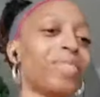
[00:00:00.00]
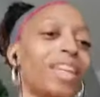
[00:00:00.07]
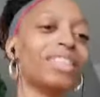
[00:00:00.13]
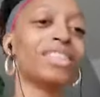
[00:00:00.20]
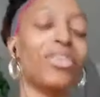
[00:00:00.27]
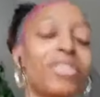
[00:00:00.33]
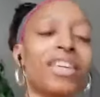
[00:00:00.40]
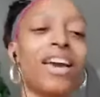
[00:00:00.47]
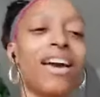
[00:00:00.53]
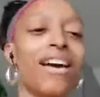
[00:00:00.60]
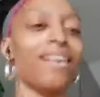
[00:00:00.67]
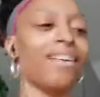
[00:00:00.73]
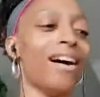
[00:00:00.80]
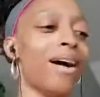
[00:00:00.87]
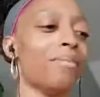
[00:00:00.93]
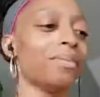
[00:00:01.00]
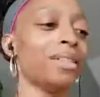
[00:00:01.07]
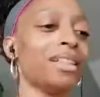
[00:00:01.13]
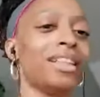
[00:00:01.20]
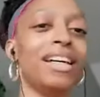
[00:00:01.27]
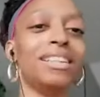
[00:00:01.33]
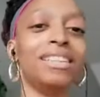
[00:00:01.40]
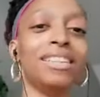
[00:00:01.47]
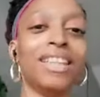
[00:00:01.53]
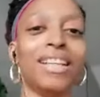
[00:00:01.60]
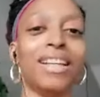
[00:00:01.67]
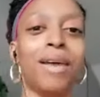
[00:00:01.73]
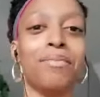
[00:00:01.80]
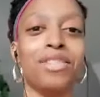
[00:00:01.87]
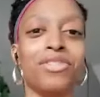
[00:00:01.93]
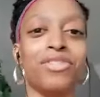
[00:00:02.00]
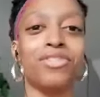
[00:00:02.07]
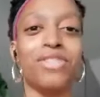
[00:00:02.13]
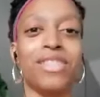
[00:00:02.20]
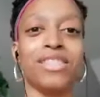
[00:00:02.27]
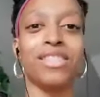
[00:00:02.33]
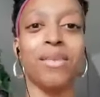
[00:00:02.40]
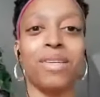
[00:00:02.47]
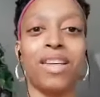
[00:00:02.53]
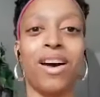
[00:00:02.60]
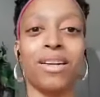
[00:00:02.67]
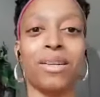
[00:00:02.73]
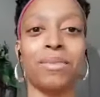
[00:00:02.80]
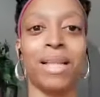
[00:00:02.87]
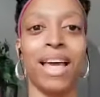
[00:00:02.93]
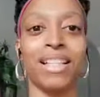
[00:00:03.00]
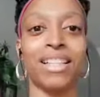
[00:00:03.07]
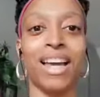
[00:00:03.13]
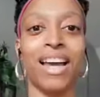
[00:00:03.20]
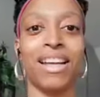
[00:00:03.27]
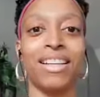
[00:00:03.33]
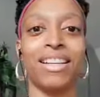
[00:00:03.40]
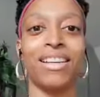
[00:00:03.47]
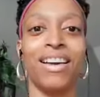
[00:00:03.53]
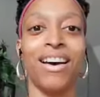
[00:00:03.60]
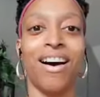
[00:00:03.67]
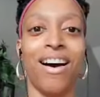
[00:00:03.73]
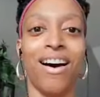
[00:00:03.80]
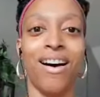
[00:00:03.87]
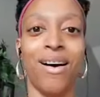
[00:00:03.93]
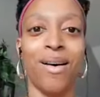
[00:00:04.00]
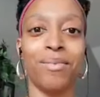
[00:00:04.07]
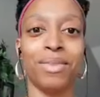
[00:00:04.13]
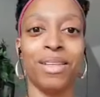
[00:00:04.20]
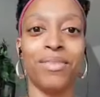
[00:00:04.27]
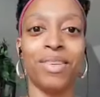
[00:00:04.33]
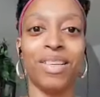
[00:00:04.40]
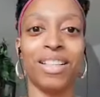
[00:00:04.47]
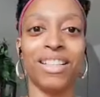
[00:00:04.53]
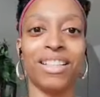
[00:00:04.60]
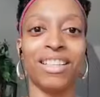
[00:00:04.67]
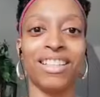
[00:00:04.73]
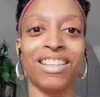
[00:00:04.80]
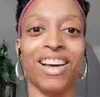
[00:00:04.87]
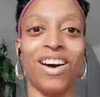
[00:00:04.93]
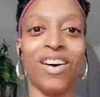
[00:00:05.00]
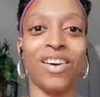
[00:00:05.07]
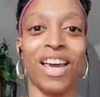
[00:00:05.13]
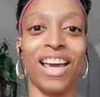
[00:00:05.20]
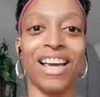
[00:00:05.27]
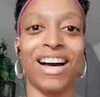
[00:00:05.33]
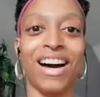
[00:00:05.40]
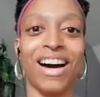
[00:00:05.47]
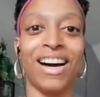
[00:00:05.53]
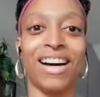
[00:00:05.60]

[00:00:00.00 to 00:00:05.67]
So yeah, I'm clutch and I'm introducing some of y'all to Black Chyna. What is okay?